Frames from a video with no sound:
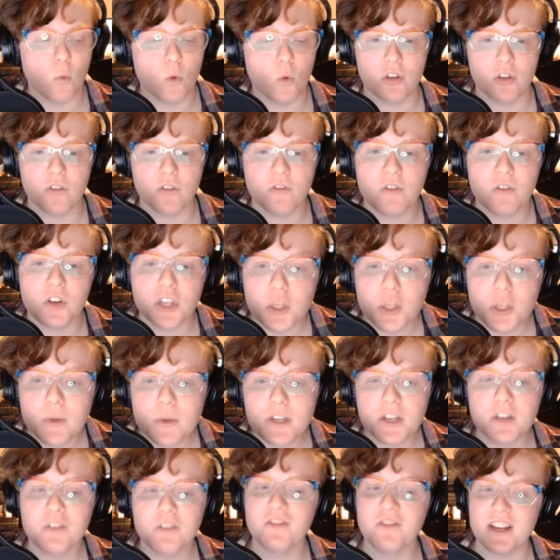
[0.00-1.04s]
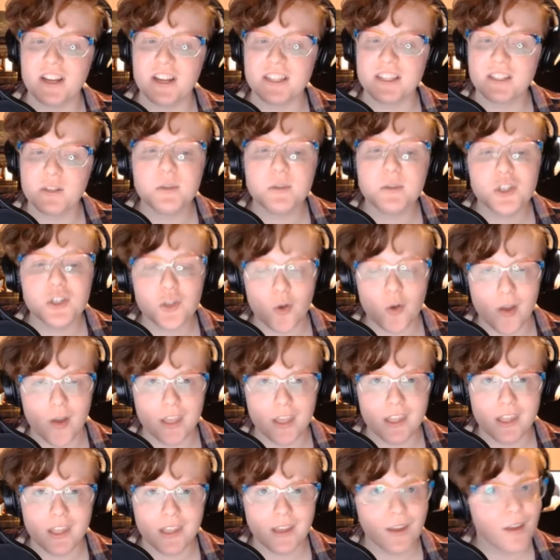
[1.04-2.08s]
for you and your friends to enjoy.
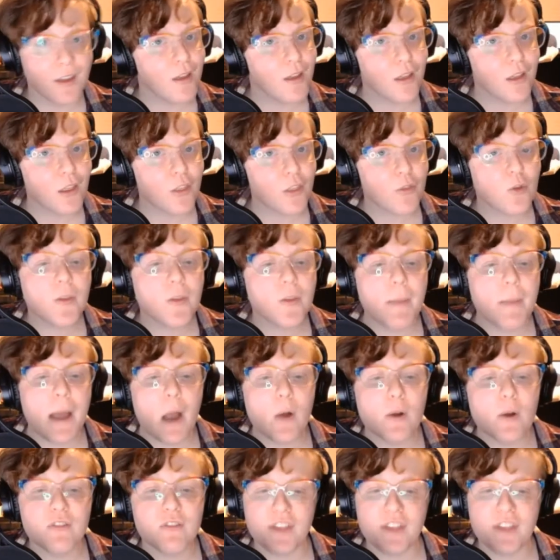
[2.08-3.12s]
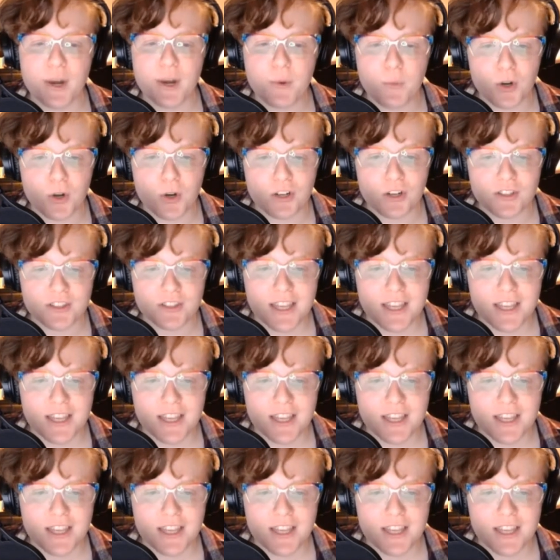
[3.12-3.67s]
Through the power of their words,